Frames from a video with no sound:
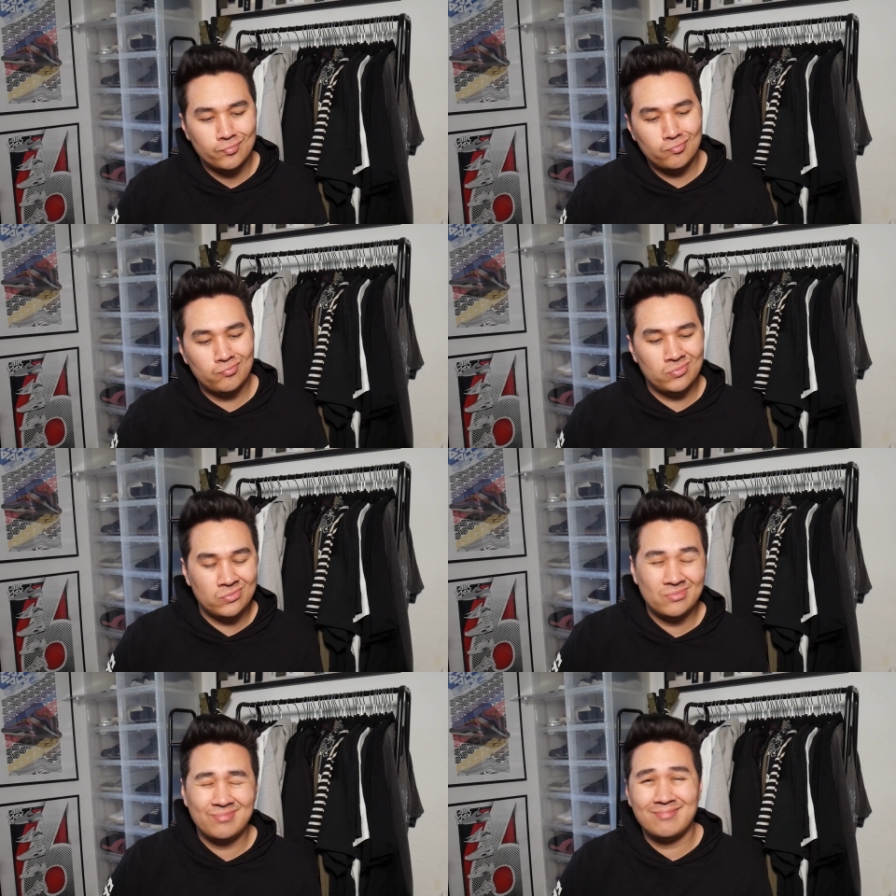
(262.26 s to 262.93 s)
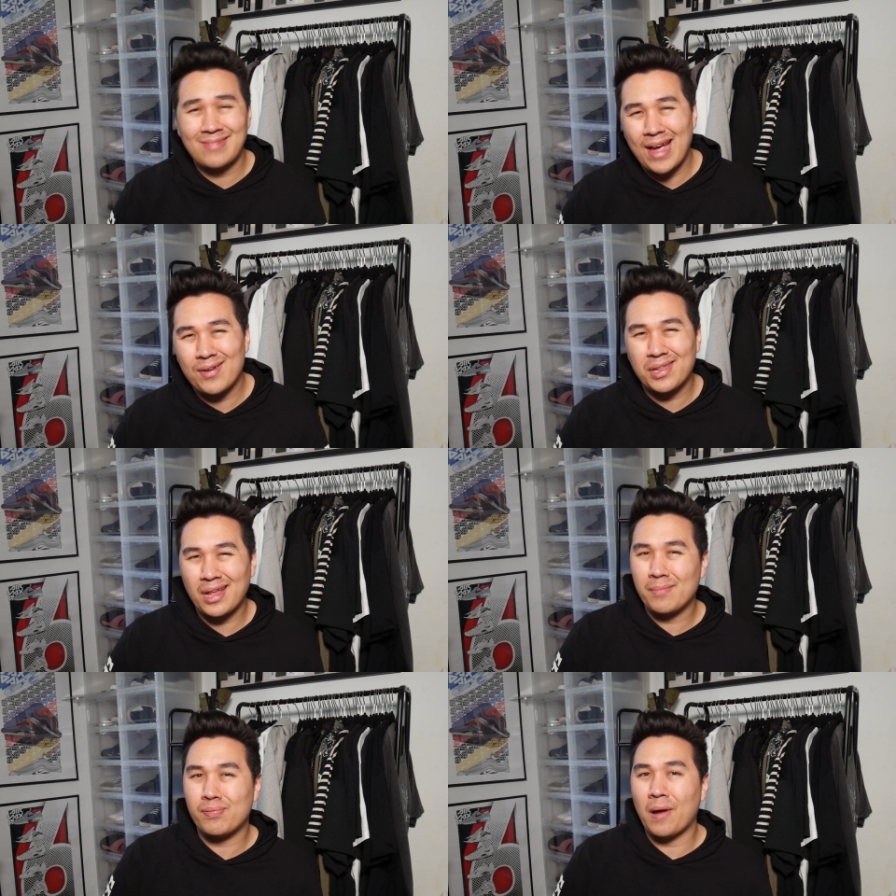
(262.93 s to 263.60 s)
Mm, I would
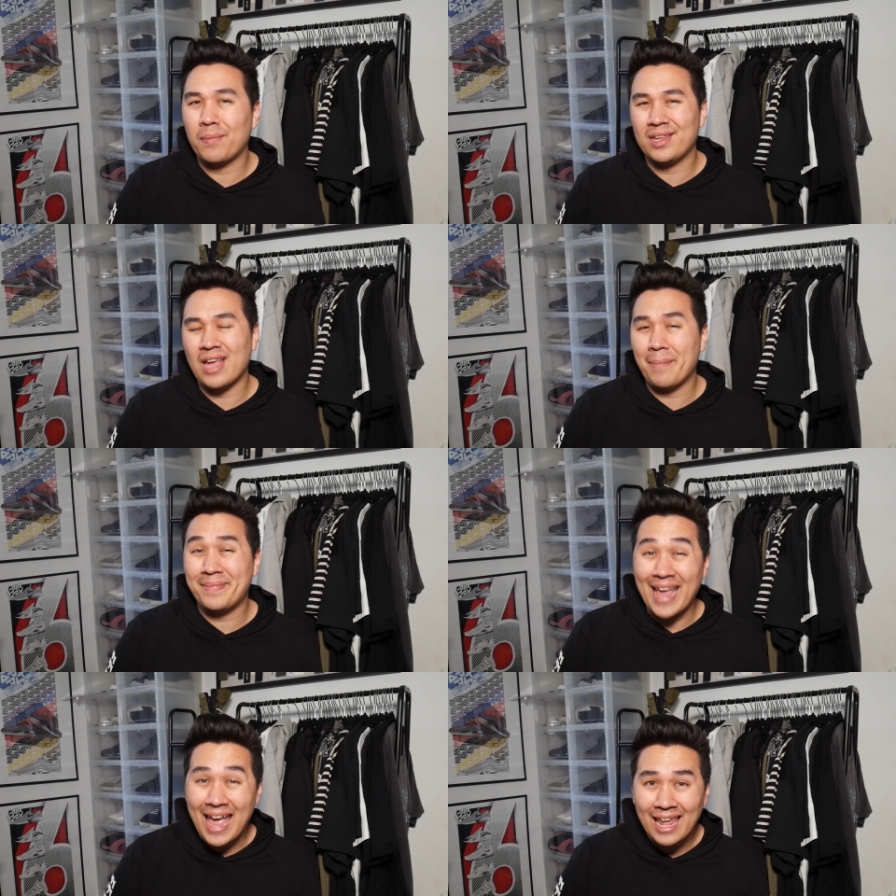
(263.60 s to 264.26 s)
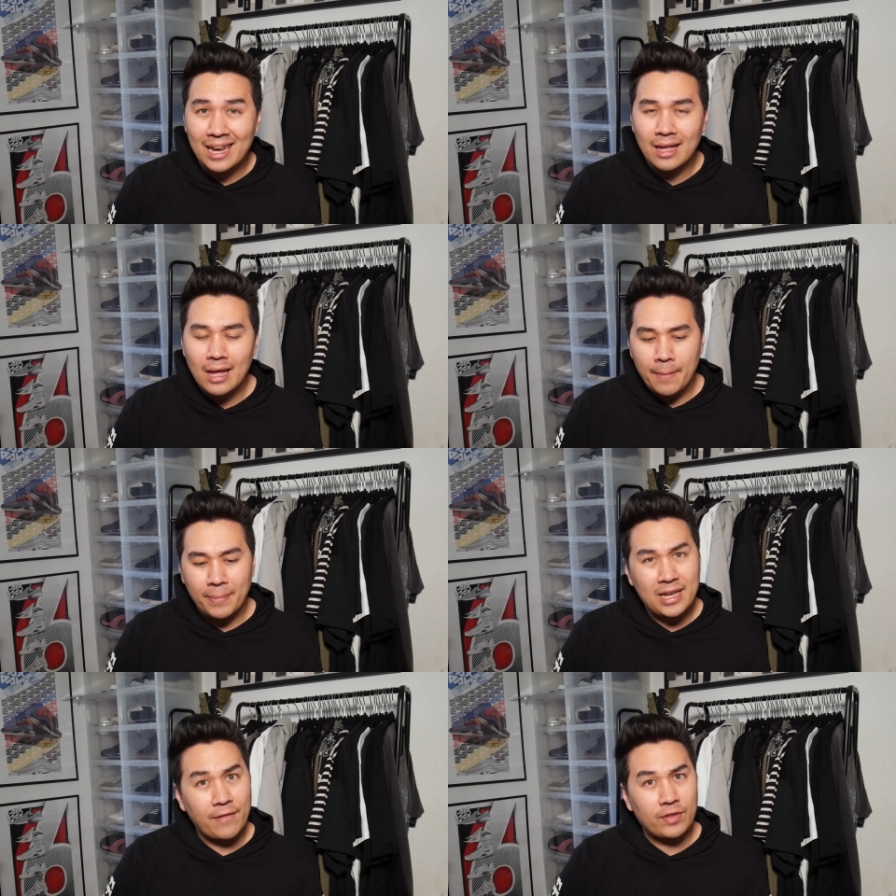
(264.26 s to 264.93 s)
say probably top ten,
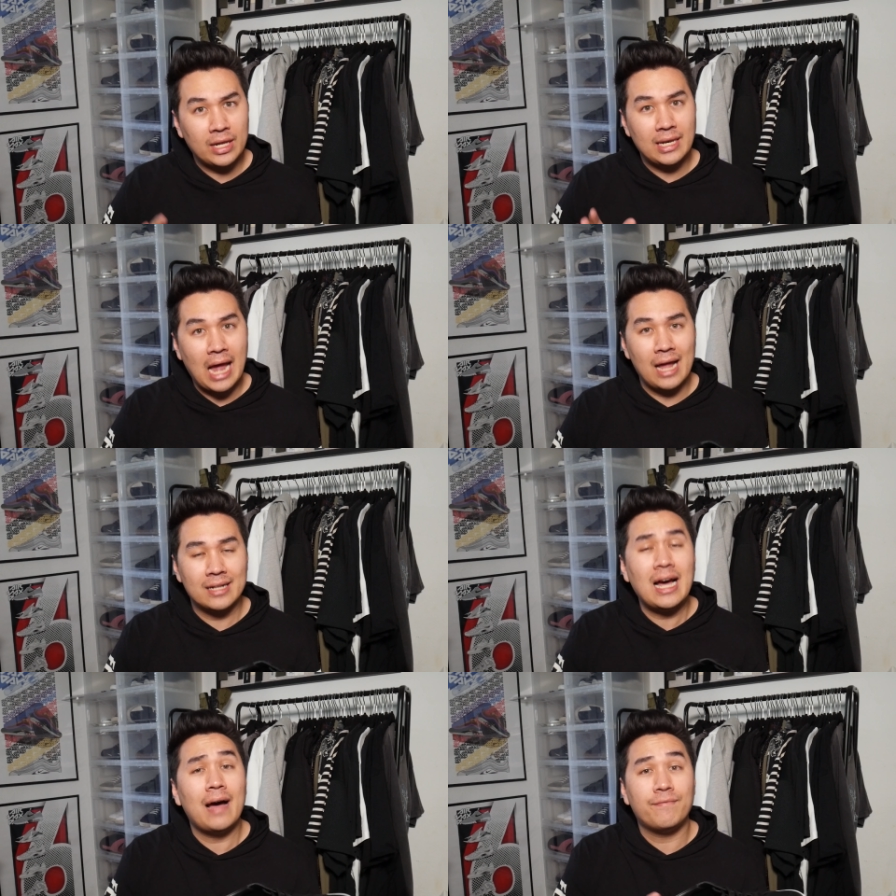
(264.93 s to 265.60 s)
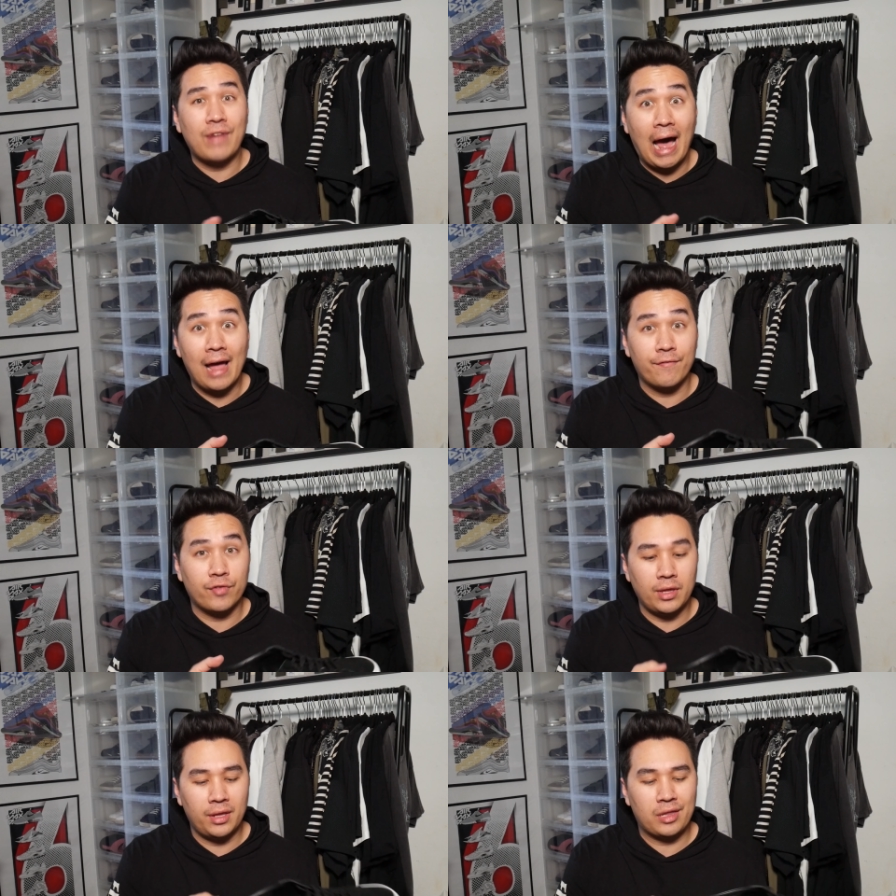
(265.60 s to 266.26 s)
but definitely not top five
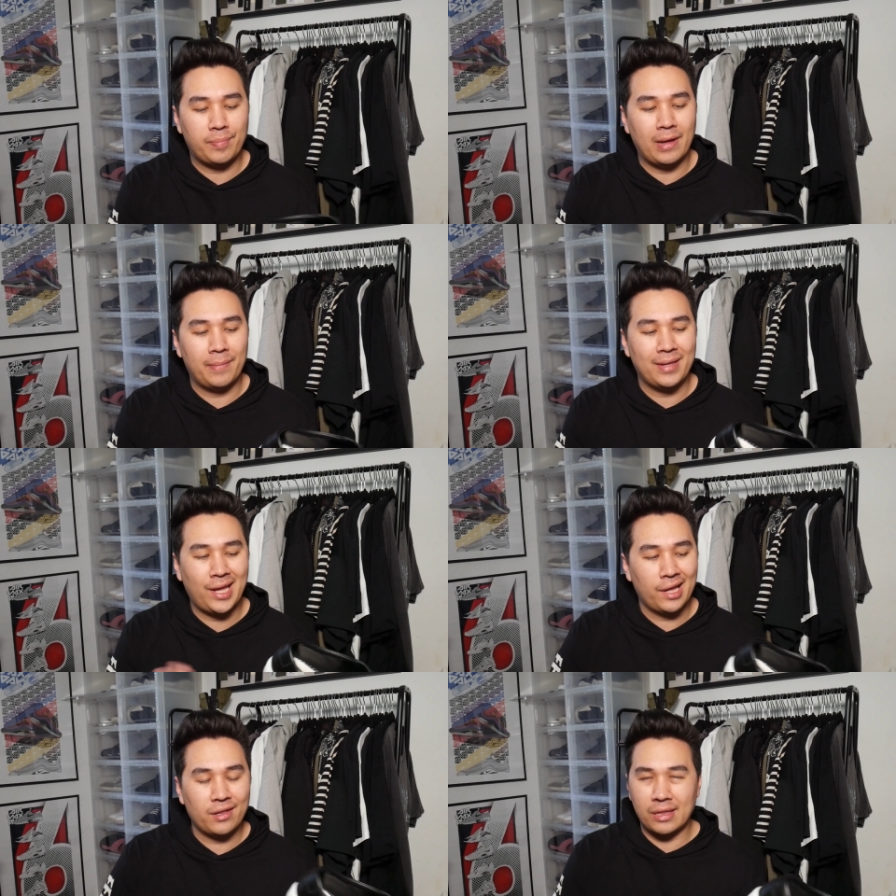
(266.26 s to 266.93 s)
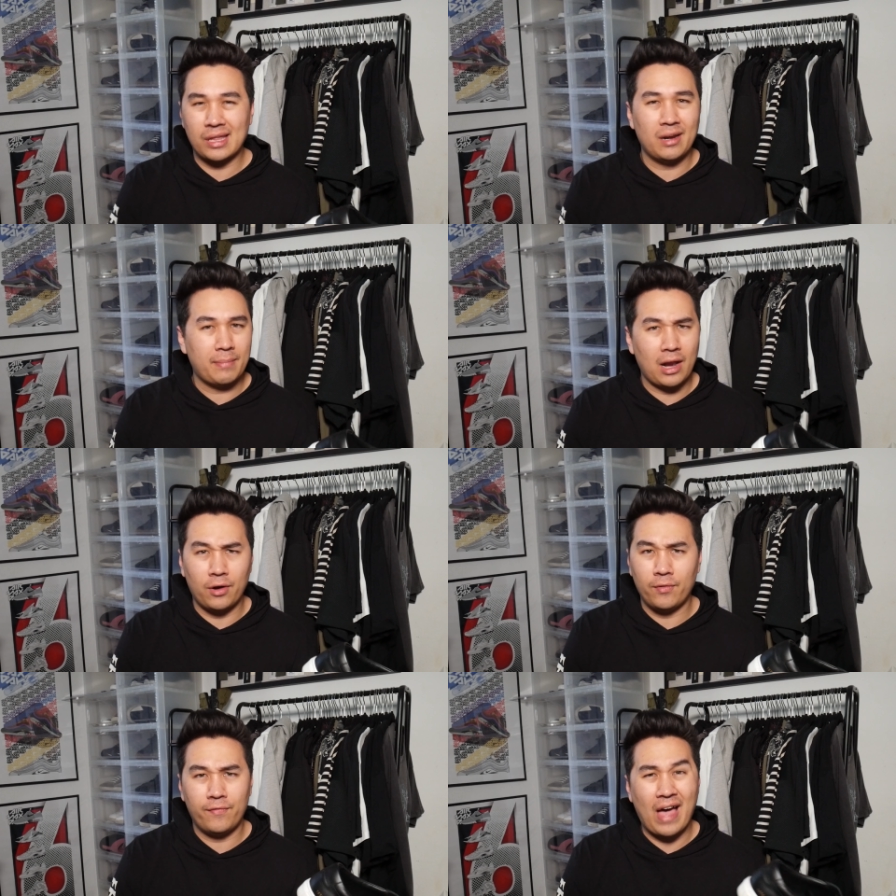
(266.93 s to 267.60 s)
for this. But because of the
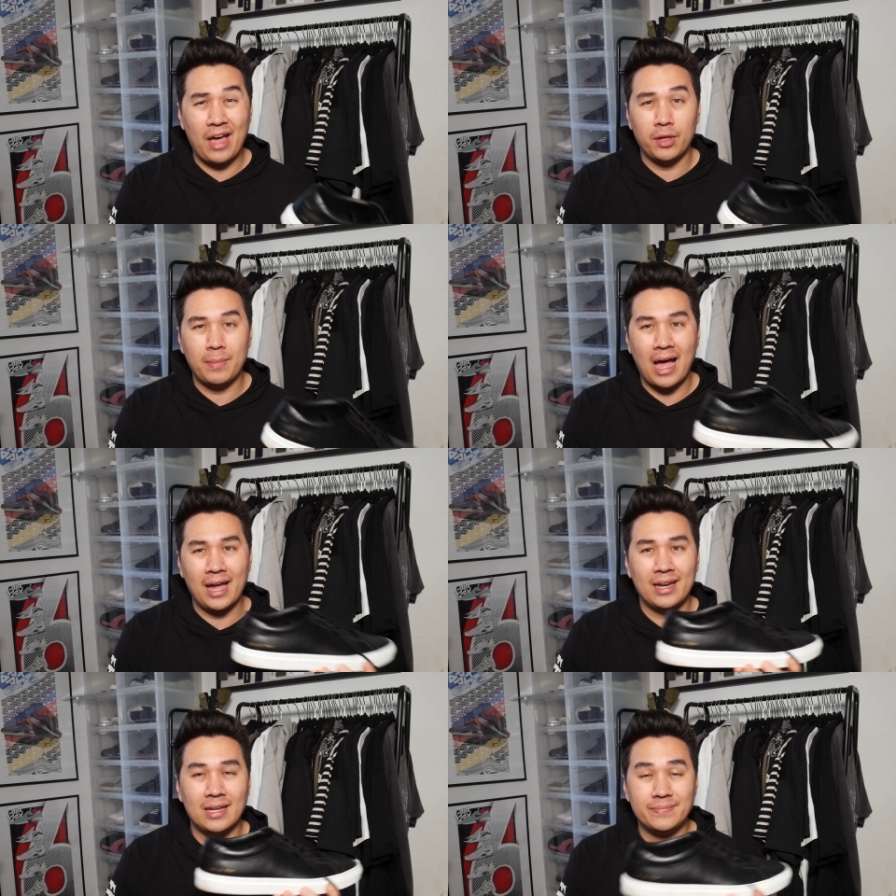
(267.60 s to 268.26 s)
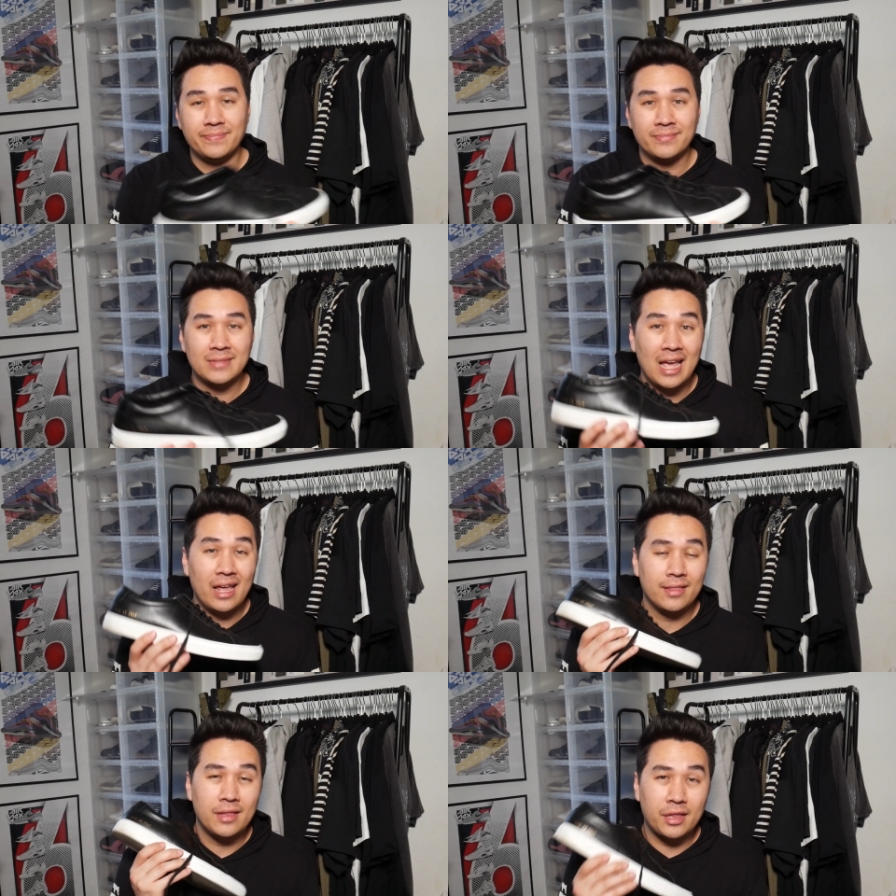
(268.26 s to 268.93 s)
sentimental value behind it,
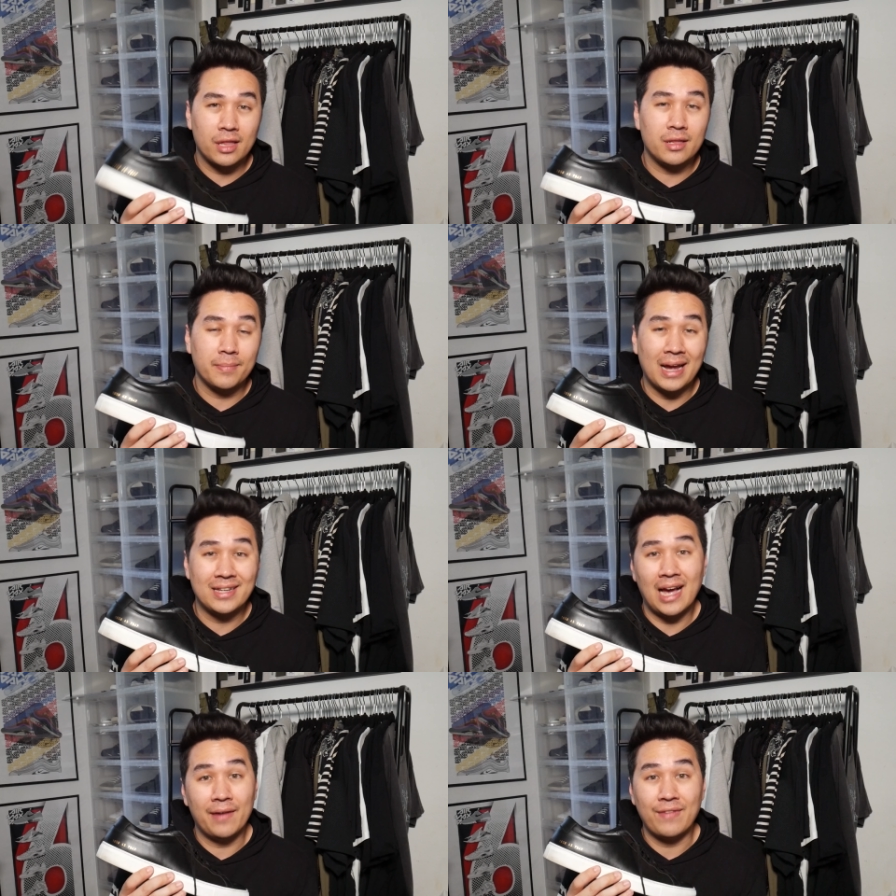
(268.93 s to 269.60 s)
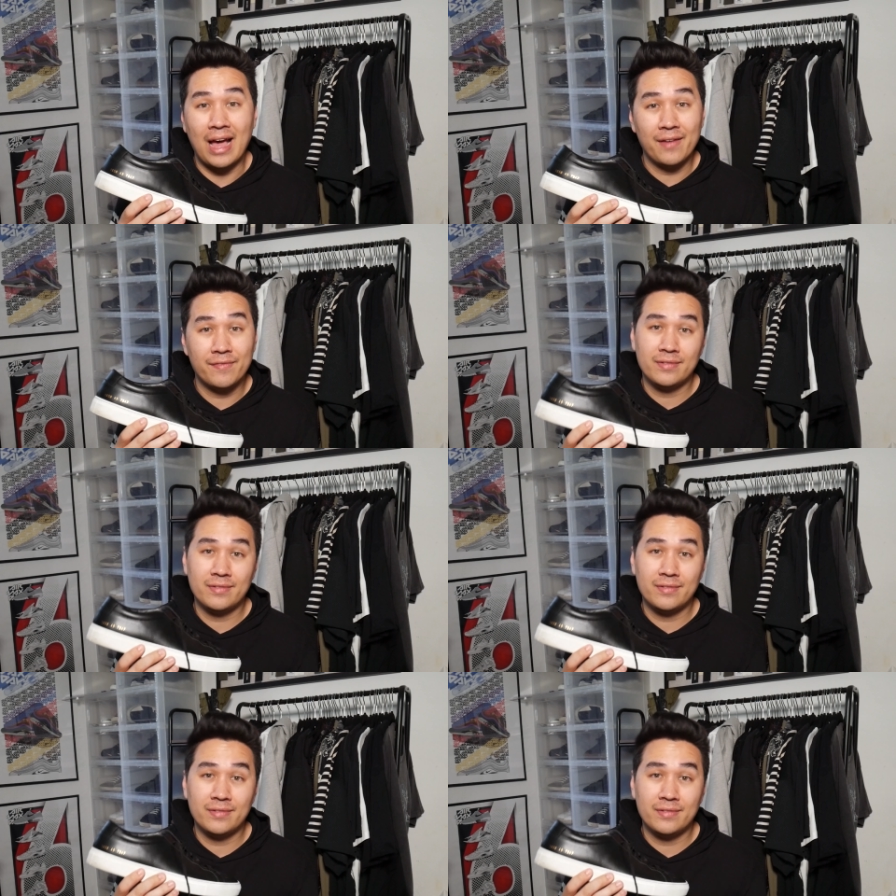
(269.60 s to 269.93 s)
this is in my top five.